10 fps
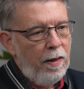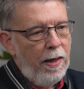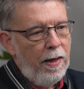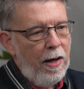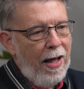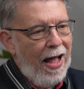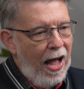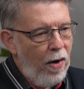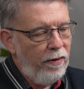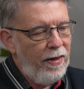Uh,
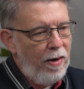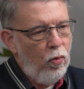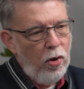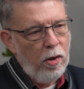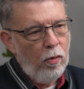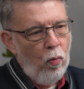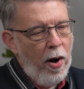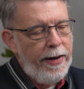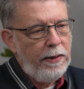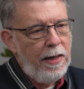how did that work?
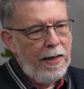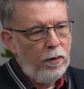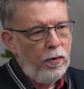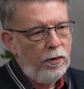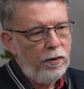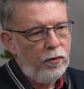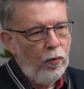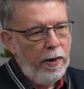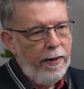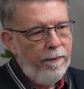Why did God do it
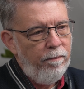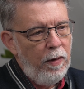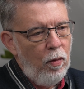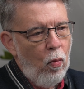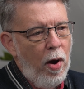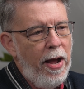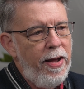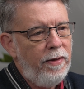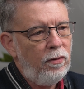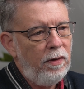this way? Why
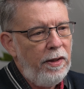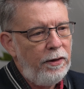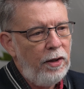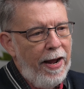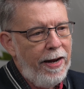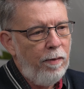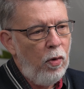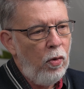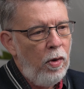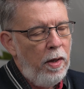is each
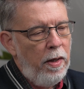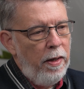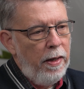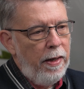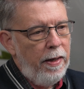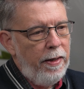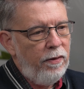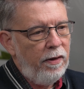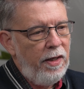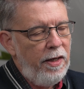animal uh,
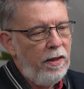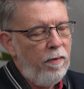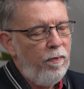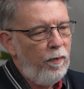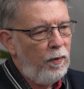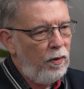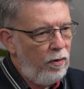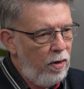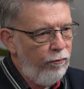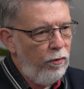in the kingdom
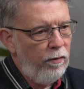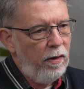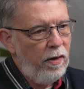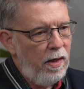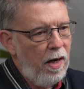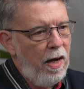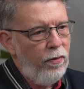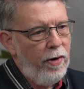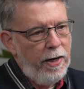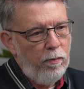different than
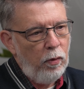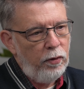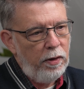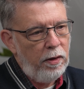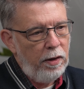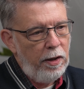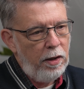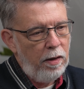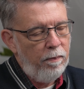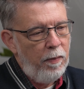other animals in the
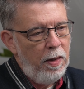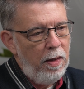kingdom?